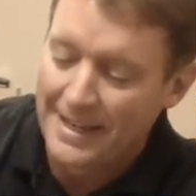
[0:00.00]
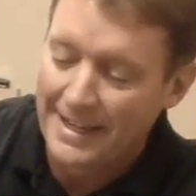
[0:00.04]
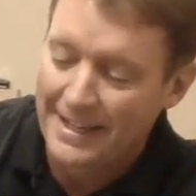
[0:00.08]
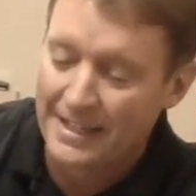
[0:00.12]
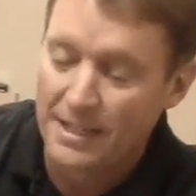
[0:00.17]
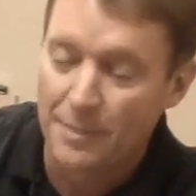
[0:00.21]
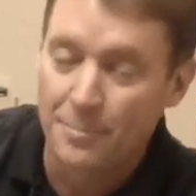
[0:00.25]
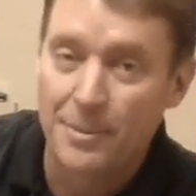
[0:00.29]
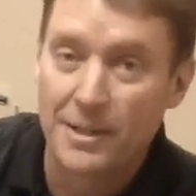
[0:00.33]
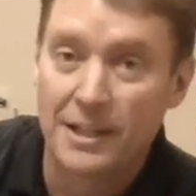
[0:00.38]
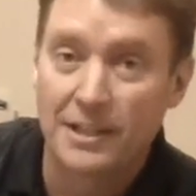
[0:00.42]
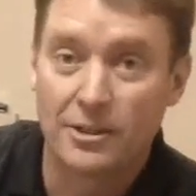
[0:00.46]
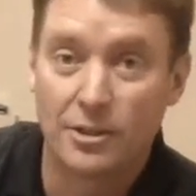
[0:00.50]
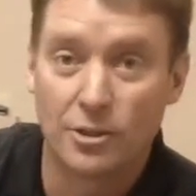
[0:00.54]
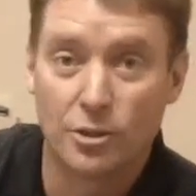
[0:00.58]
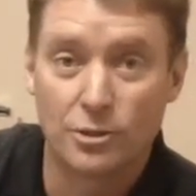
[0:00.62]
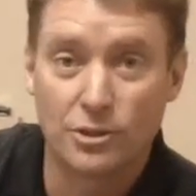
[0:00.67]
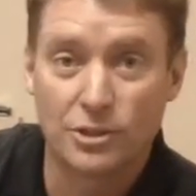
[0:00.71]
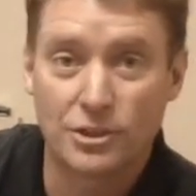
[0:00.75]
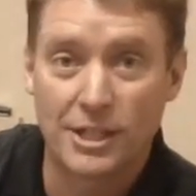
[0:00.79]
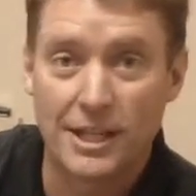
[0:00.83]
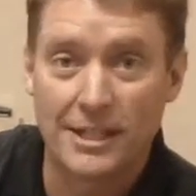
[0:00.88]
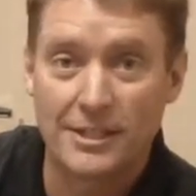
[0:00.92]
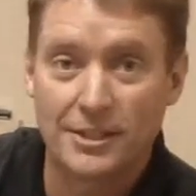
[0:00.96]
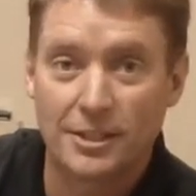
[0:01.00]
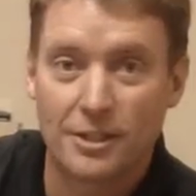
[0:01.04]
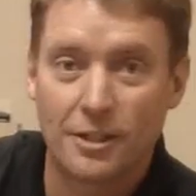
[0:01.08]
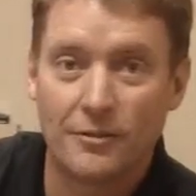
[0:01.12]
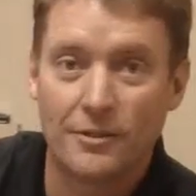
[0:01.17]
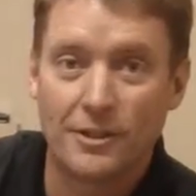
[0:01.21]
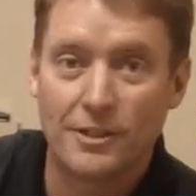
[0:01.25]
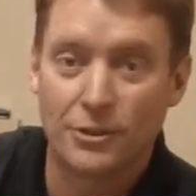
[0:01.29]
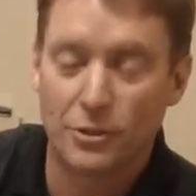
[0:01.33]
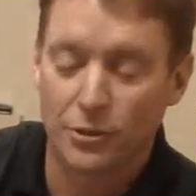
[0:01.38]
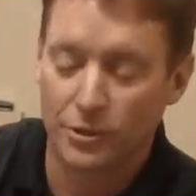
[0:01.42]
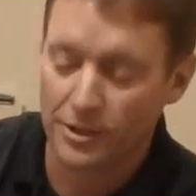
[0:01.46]
It can be a little
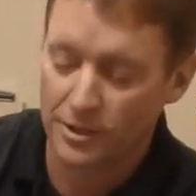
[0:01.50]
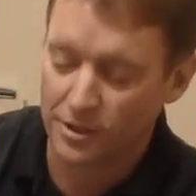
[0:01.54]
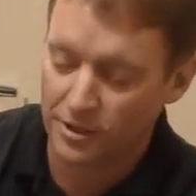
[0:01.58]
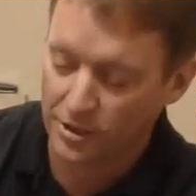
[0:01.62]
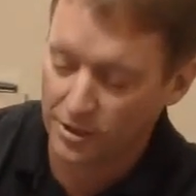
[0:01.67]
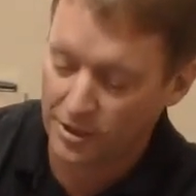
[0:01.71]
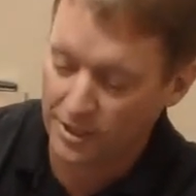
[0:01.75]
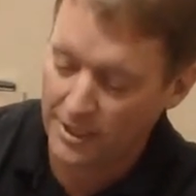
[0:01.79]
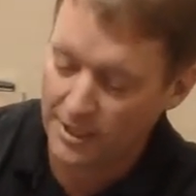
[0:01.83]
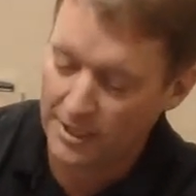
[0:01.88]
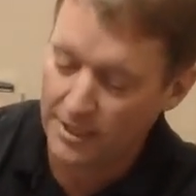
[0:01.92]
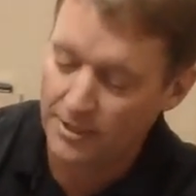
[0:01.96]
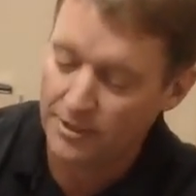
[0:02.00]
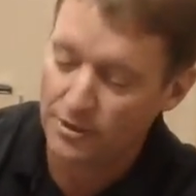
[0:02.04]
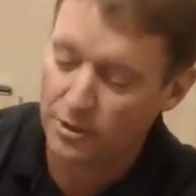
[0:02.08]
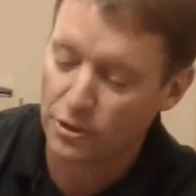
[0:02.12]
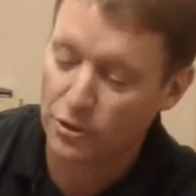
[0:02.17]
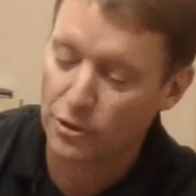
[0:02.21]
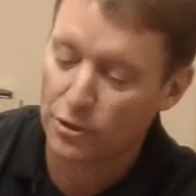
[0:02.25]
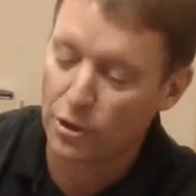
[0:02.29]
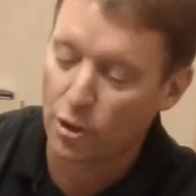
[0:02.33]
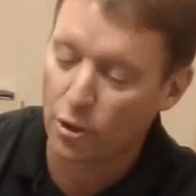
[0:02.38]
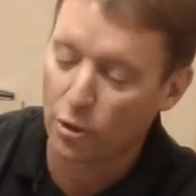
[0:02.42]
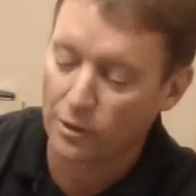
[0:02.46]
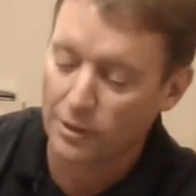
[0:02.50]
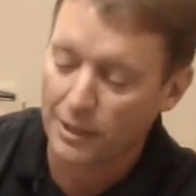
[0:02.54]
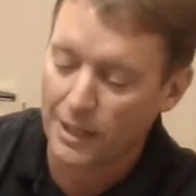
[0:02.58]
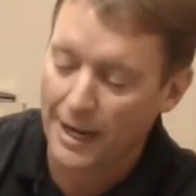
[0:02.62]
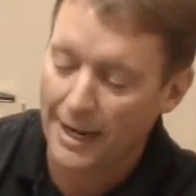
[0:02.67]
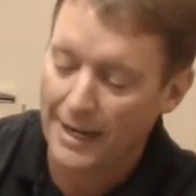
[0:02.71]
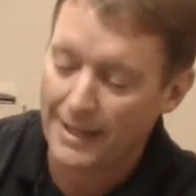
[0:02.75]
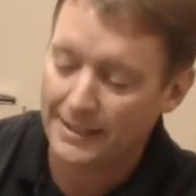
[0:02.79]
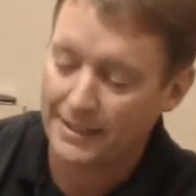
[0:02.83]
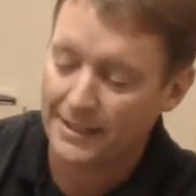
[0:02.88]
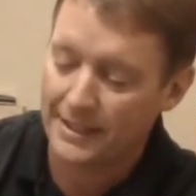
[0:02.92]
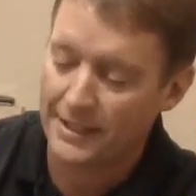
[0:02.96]
sensitive as you can see, so you go
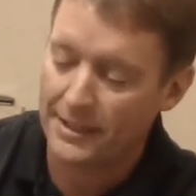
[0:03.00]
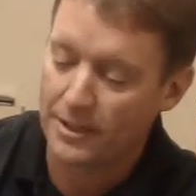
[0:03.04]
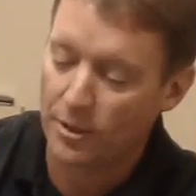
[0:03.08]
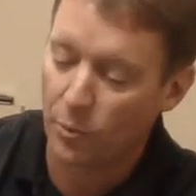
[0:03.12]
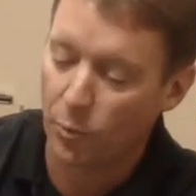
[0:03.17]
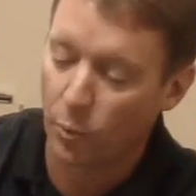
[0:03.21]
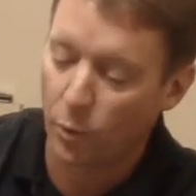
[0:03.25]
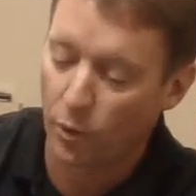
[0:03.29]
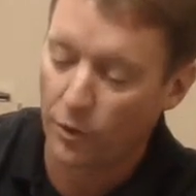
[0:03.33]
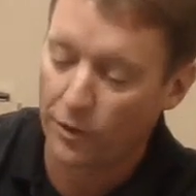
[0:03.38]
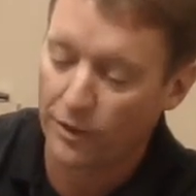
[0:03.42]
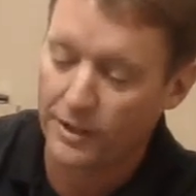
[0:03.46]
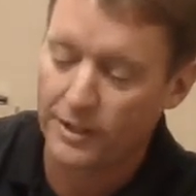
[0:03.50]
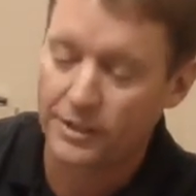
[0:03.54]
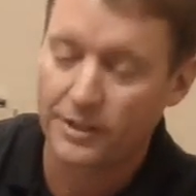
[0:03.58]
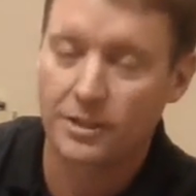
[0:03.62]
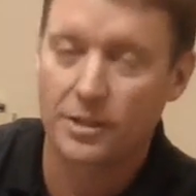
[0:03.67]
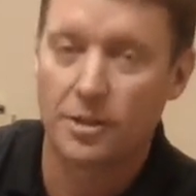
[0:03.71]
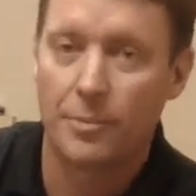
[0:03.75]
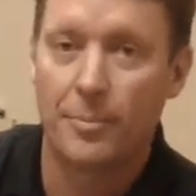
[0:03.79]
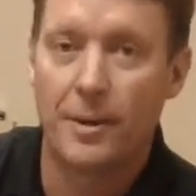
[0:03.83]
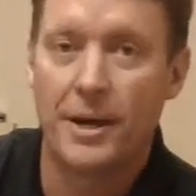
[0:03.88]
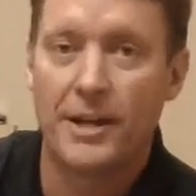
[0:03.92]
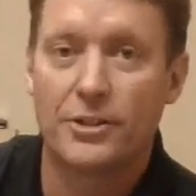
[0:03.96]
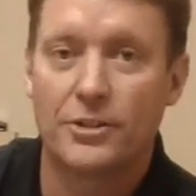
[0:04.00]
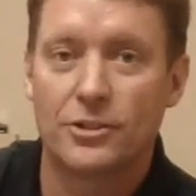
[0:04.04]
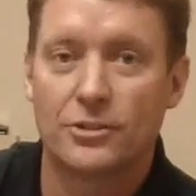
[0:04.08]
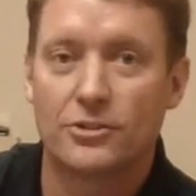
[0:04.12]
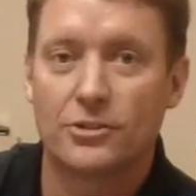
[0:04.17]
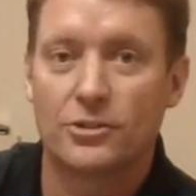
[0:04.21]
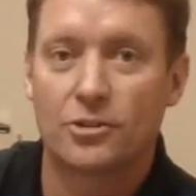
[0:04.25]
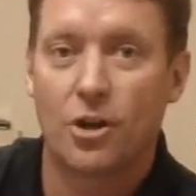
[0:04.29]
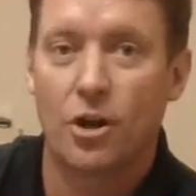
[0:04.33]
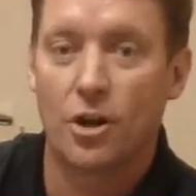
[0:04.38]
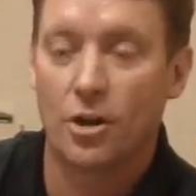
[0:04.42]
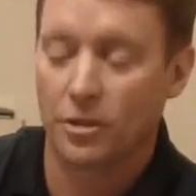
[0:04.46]
light and then work into the patient's
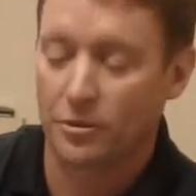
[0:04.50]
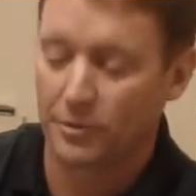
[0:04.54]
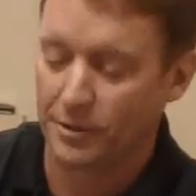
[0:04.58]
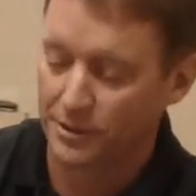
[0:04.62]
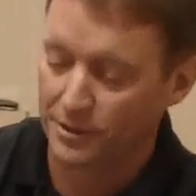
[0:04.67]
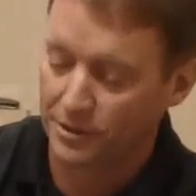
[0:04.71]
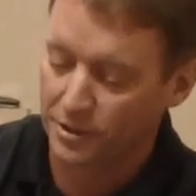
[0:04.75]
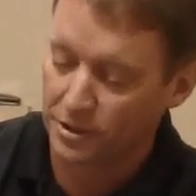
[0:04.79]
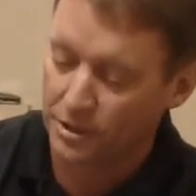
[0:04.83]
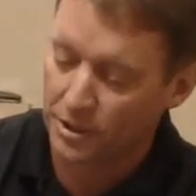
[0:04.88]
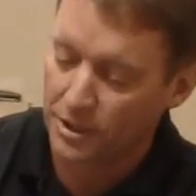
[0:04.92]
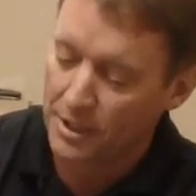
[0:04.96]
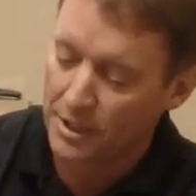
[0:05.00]
tolerance.